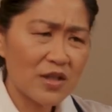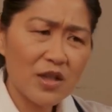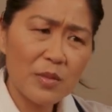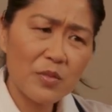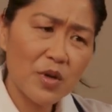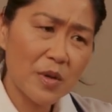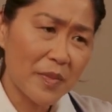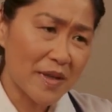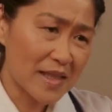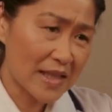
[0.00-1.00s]
If you're
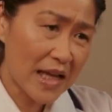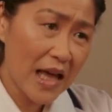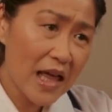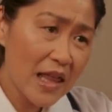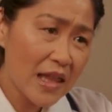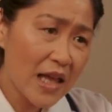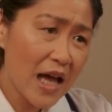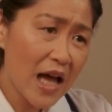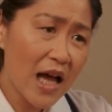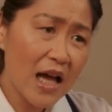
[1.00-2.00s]
having a starter
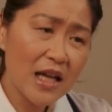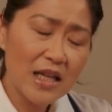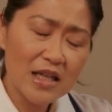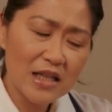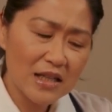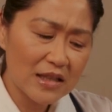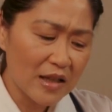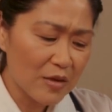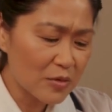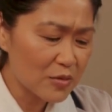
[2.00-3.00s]
with your meal, make